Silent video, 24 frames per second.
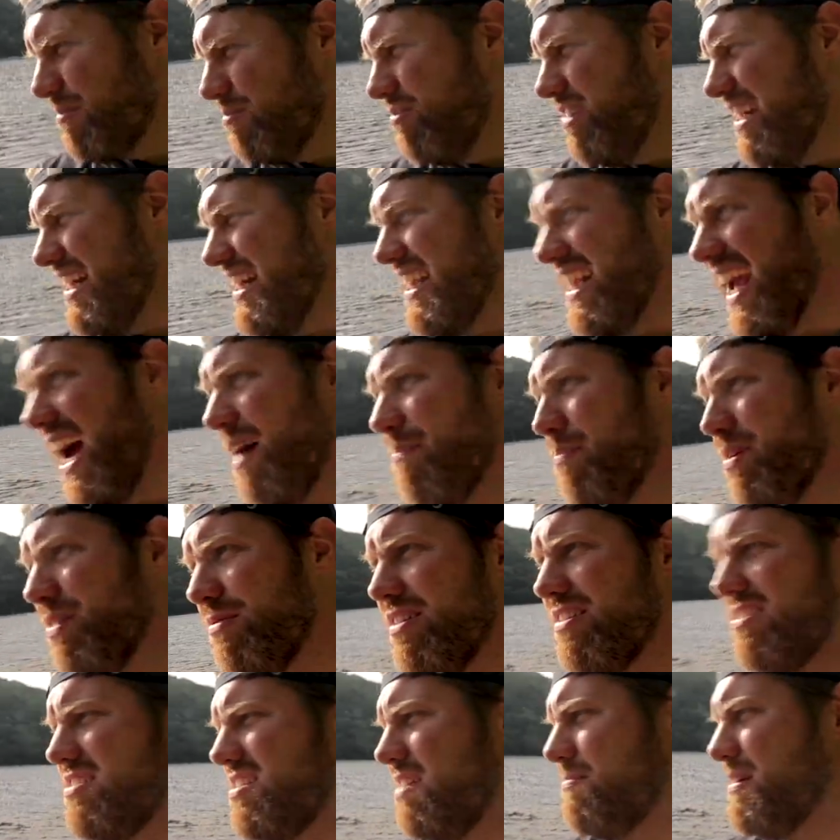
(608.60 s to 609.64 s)
Yeah, I'm really happy
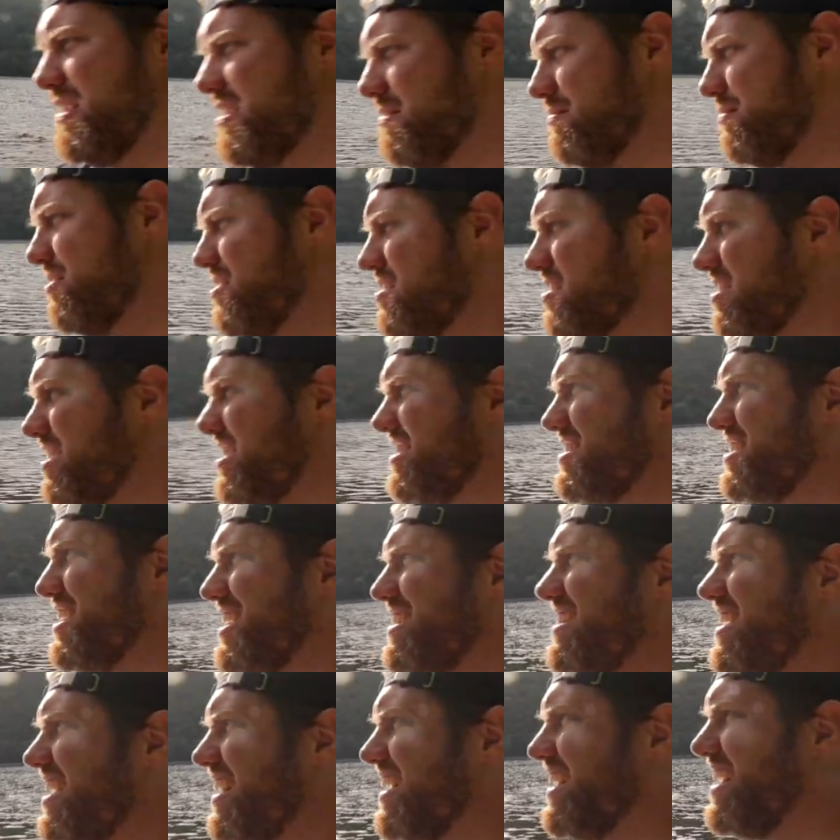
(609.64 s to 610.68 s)
with this image. I'm just gonna
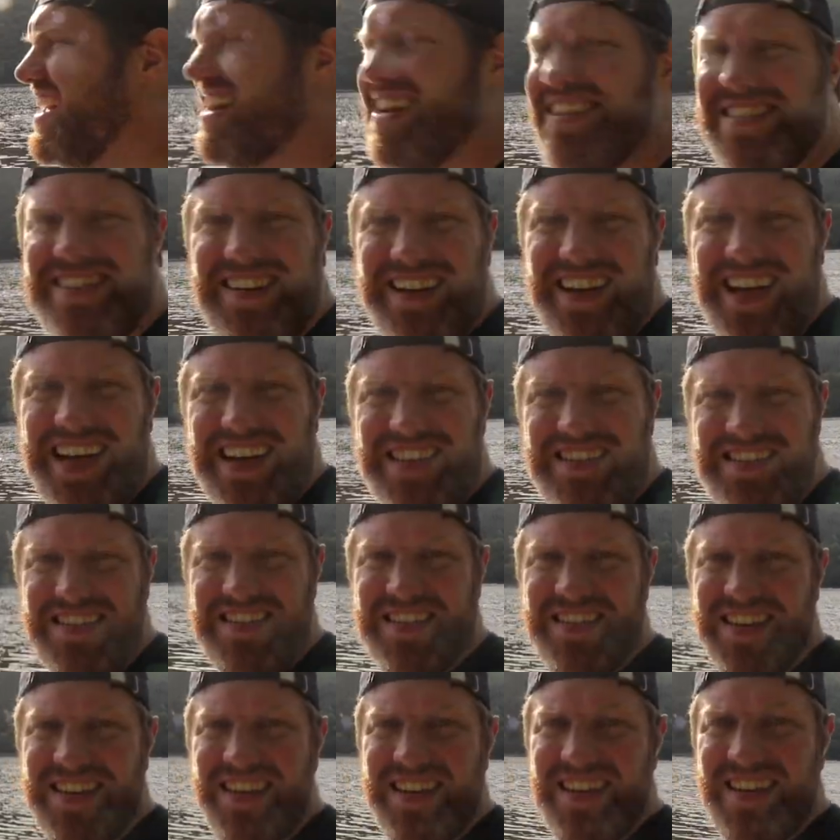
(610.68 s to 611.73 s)
take that again as the light
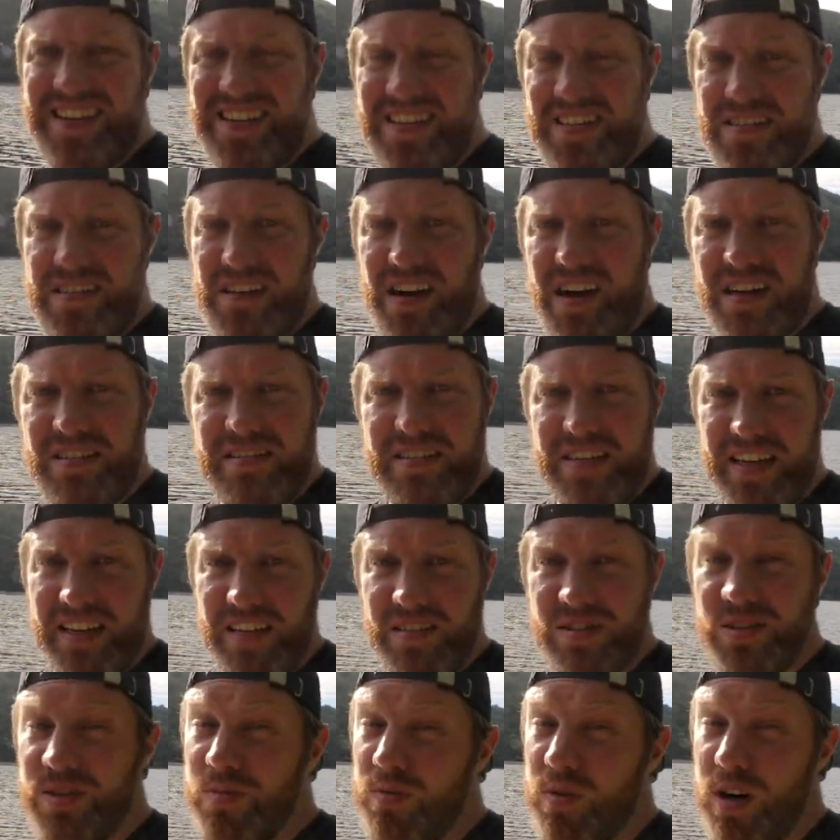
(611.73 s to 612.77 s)
is
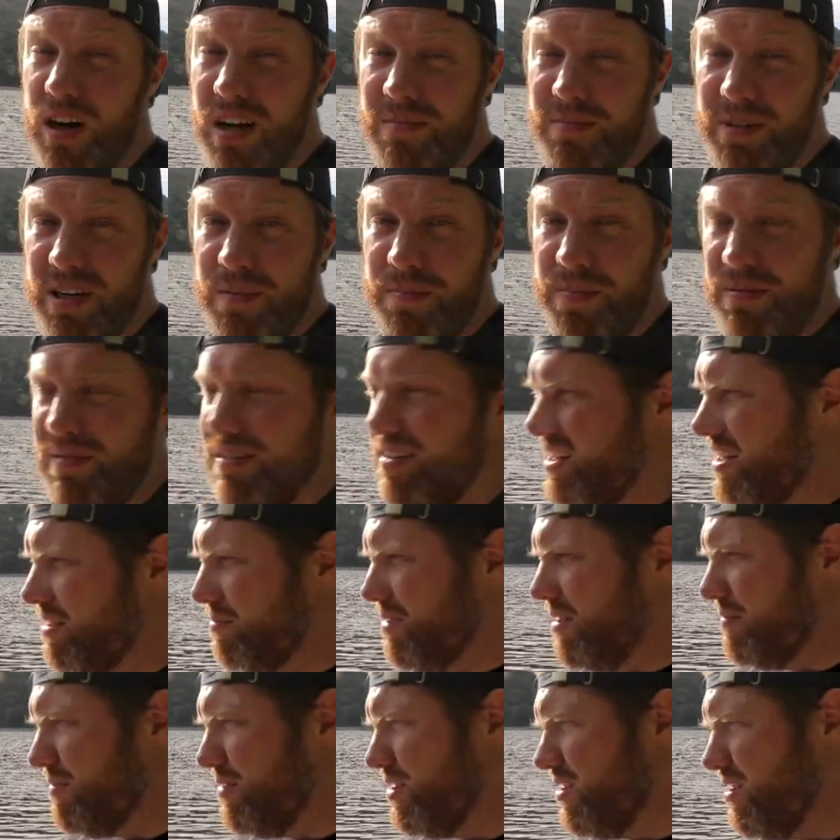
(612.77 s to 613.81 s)
starting to warm up a
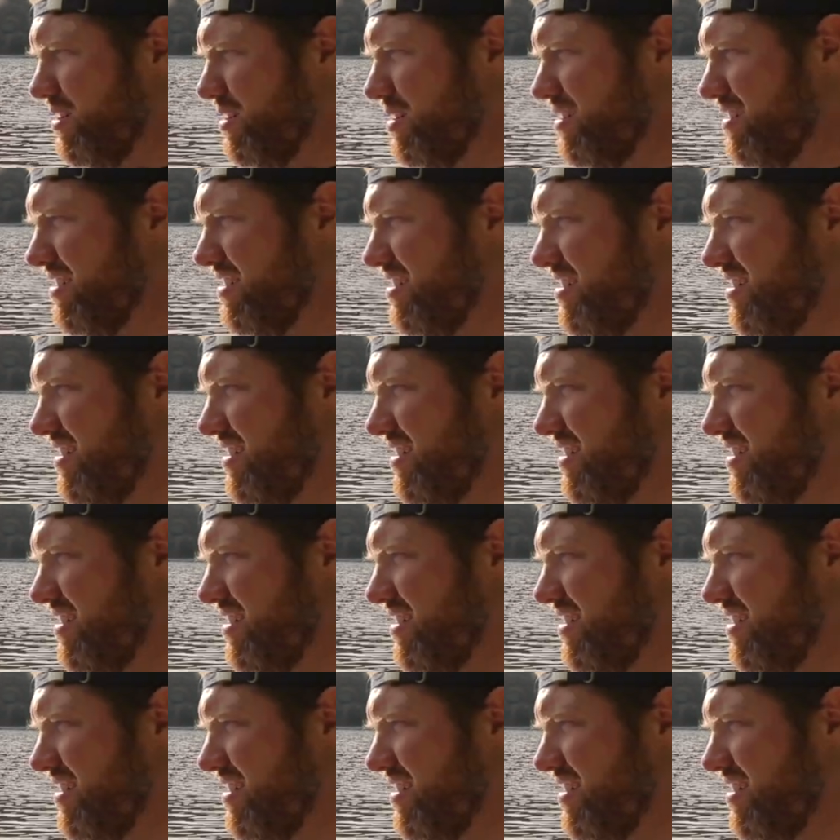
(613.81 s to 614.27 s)
little bit more.